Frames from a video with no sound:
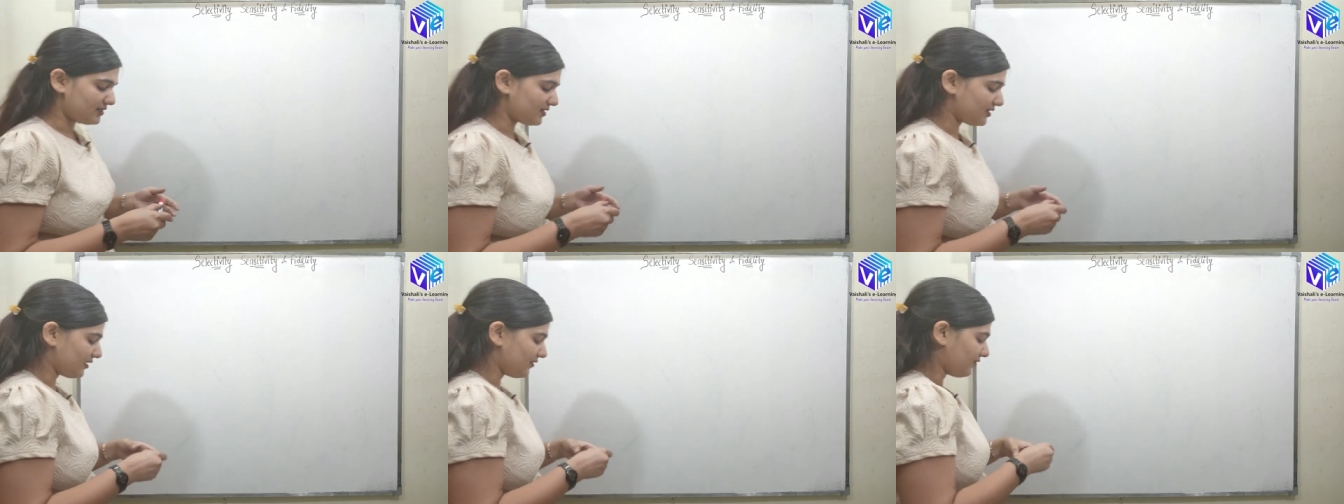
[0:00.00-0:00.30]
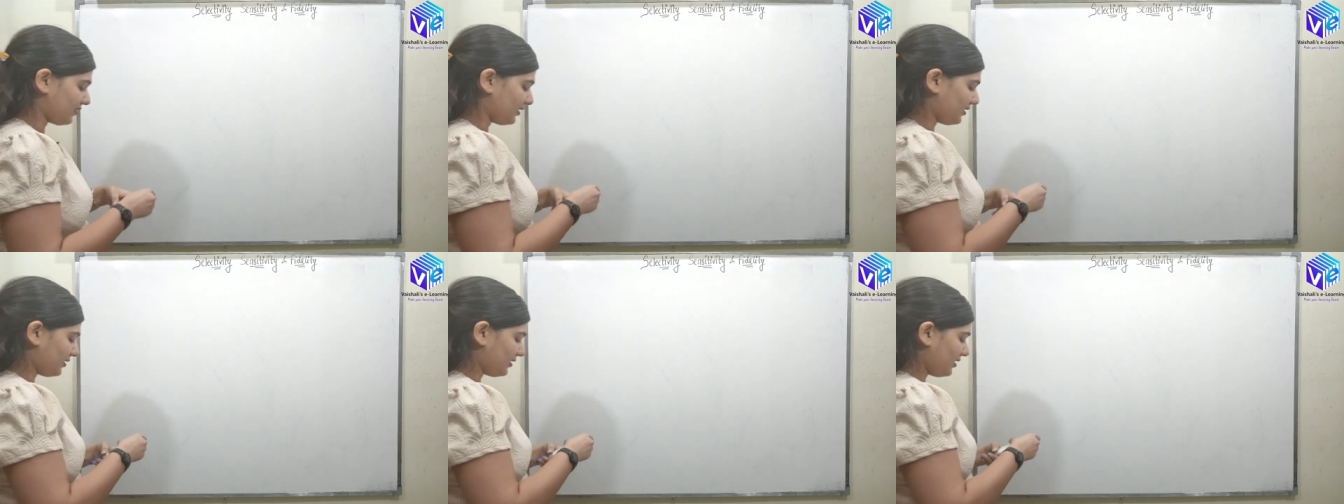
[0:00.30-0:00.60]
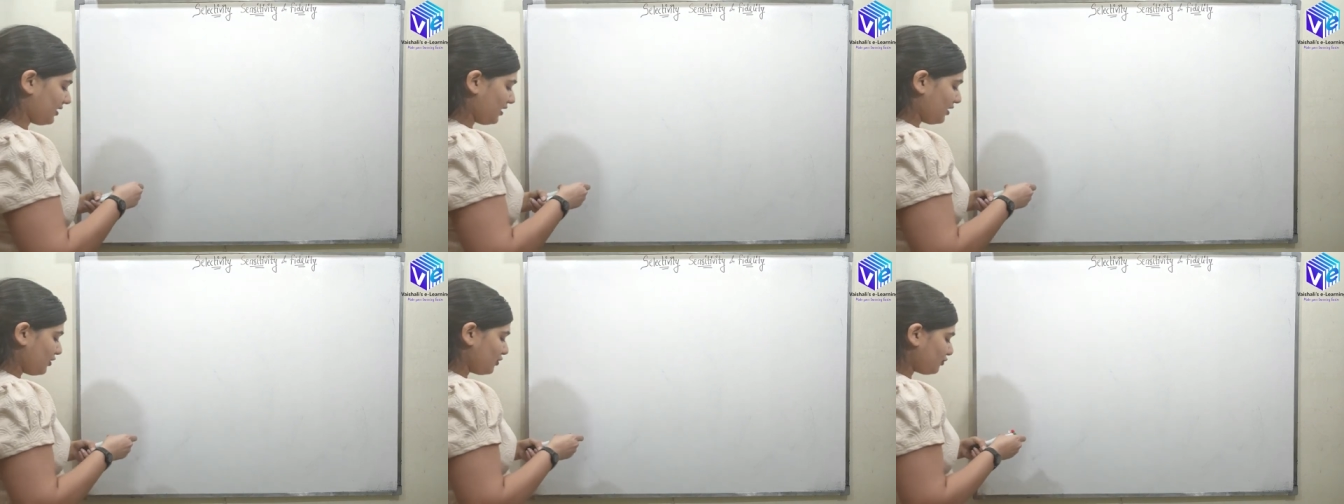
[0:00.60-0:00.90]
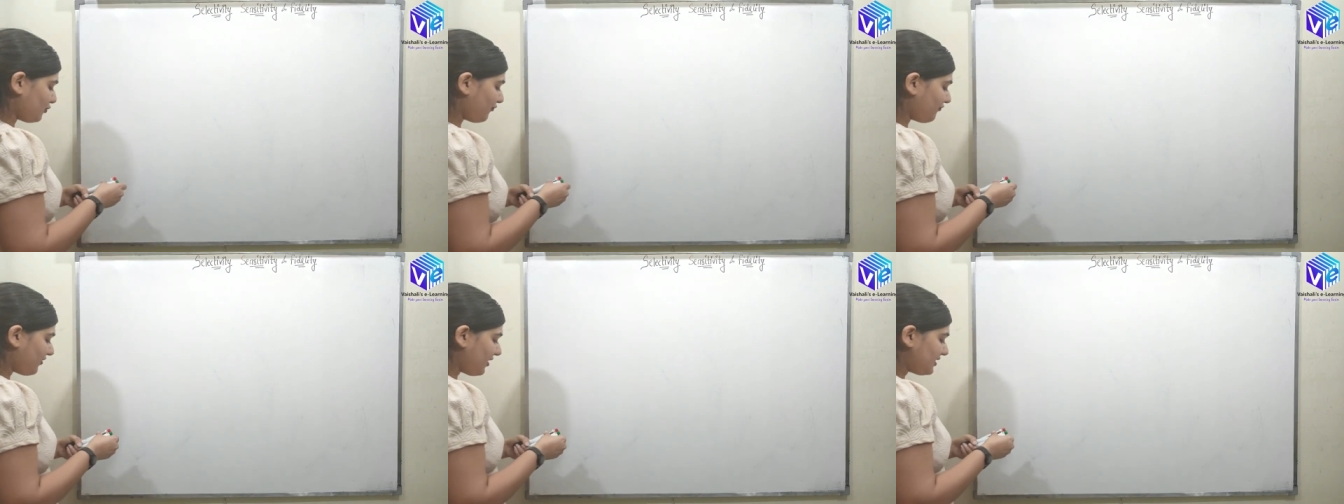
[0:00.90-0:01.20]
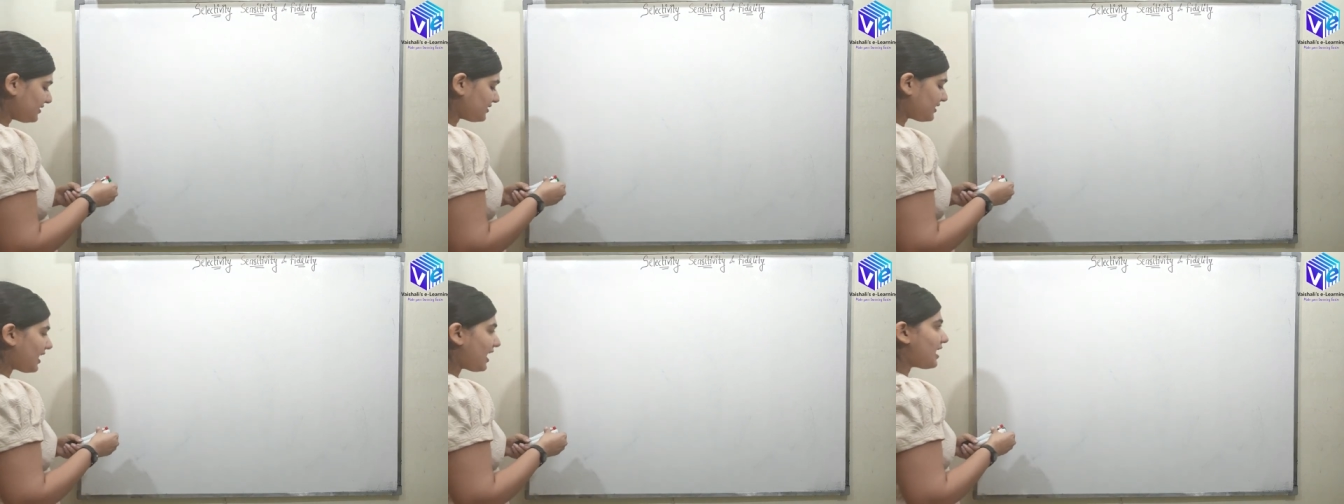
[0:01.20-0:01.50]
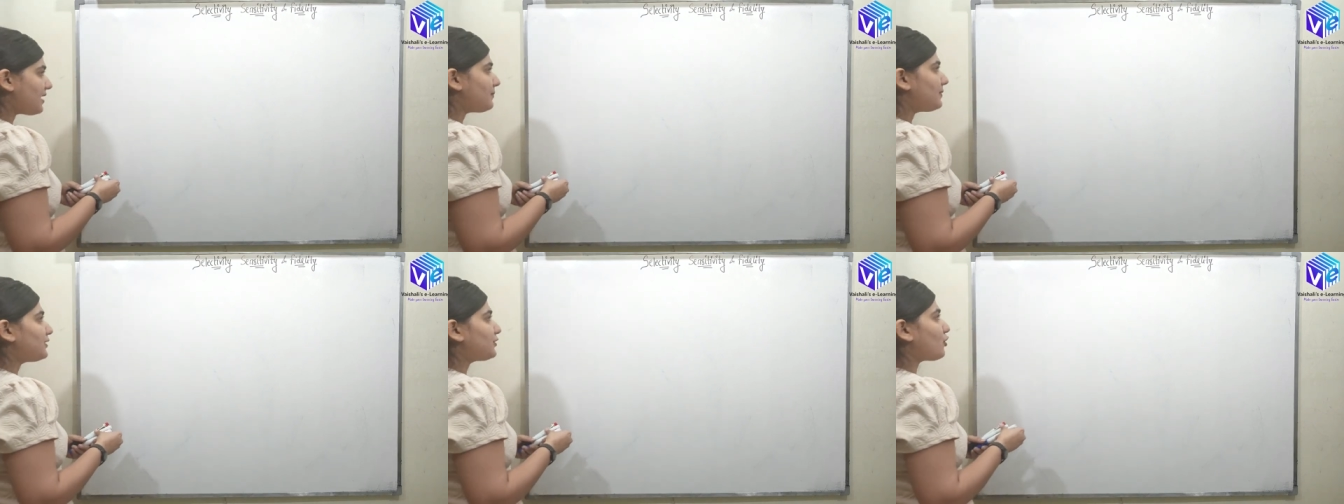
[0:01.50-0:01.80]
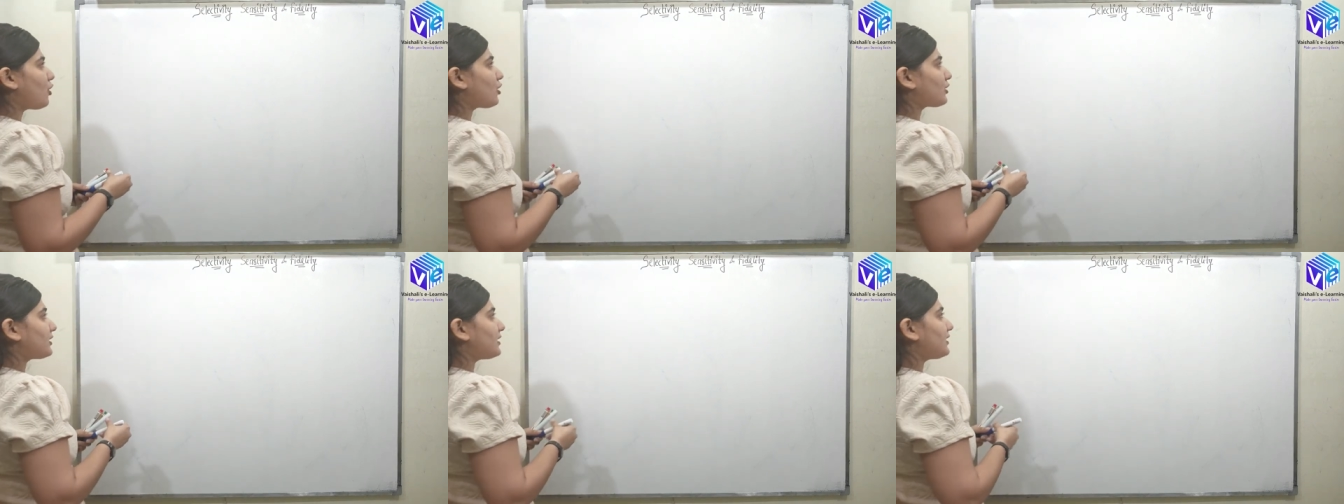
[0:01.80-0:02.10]
receiver. So first I'll be
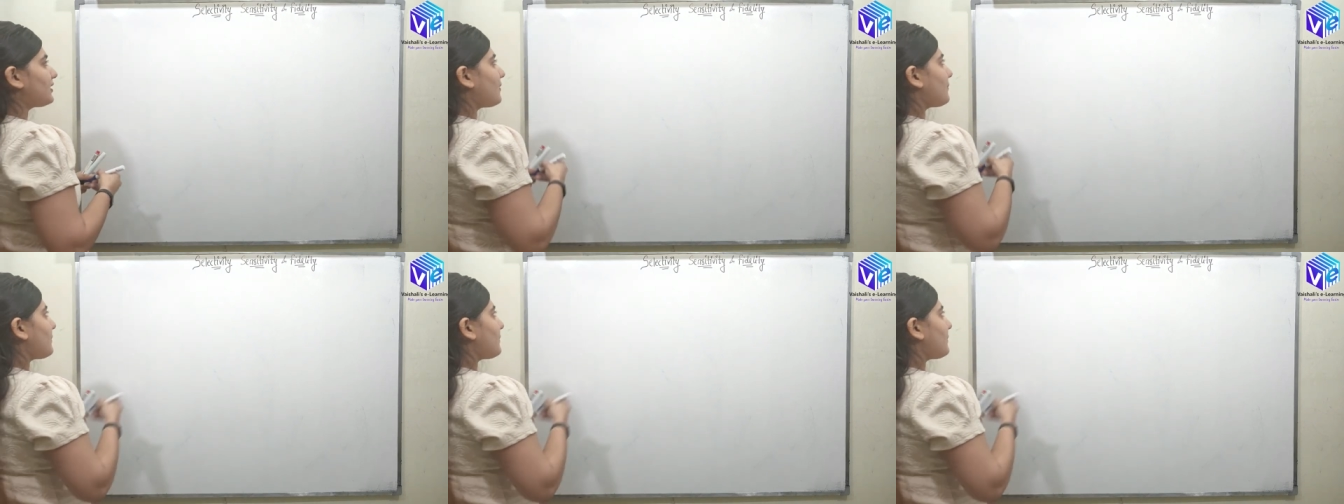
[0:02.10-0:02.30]
talking